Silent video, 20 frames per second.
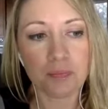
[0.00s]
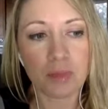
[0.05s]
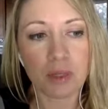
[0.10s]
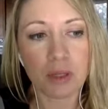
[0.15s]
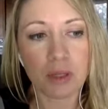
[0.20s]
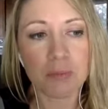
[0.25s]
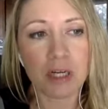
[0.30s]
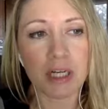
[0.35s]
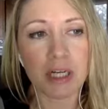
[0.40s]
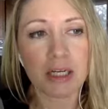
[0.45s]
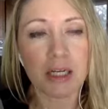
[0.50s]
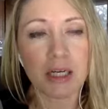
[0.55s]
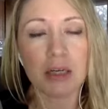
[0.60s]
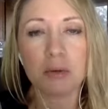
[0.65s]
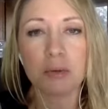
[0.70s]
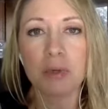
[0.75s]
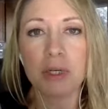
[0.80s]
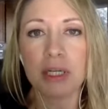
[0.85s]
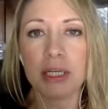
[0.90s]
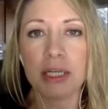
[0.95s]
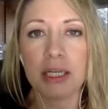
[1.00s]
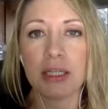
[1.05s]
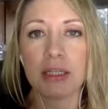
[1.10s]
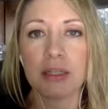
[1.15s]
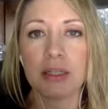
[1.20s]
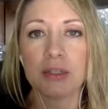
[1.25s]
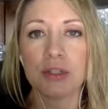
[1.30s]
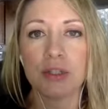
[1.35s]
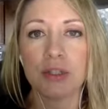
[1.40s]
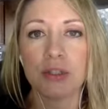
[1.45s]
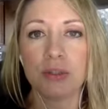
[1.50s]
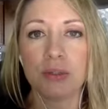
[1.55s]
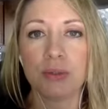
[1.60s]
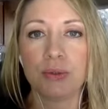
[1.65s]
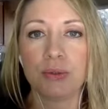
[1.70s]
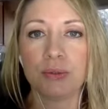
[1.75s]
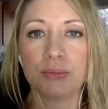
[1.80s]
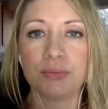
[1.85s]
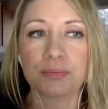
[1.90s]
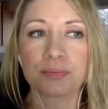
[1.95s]
but i kind of want to get
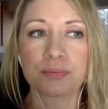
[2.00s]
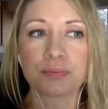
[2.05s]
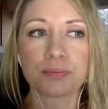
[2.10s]
into